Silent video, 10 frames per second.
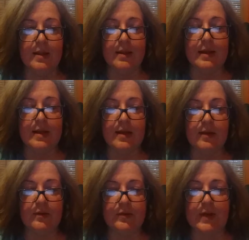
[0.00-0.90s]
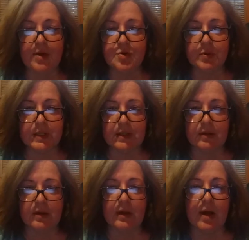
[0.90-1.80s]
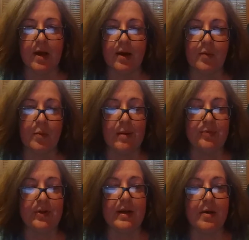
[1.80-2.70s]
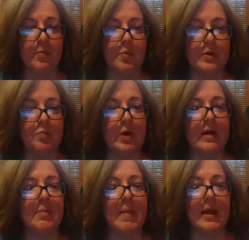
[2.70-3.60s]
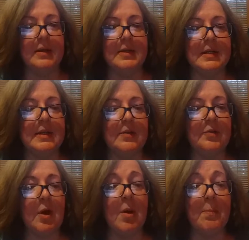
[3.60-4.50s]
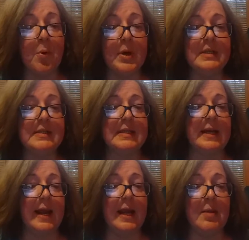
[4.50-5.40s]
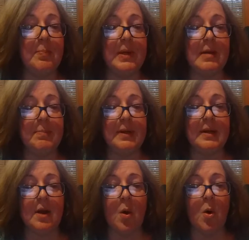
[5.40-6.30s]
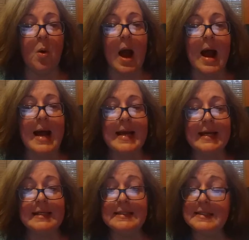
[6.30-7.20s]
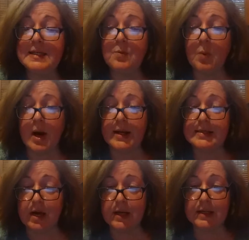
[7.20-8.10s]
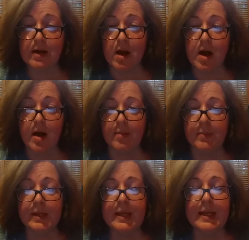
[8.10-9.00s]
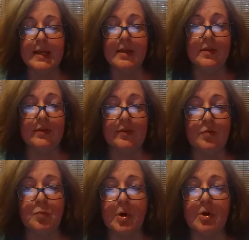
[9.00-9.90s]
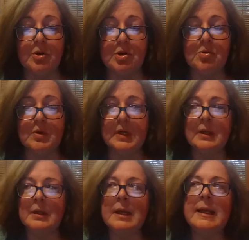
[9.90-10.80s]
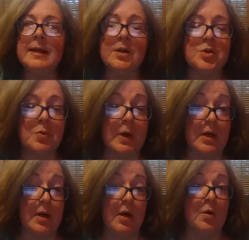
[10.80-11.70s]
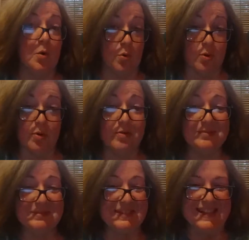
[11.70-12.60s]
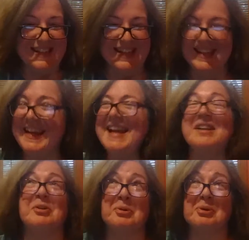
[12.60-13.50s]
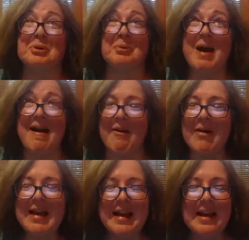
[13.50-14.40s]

The scheduling website I would recommend is Appointy, APPOINTY.com. This is where you can integrate Google. Again, Google, wow.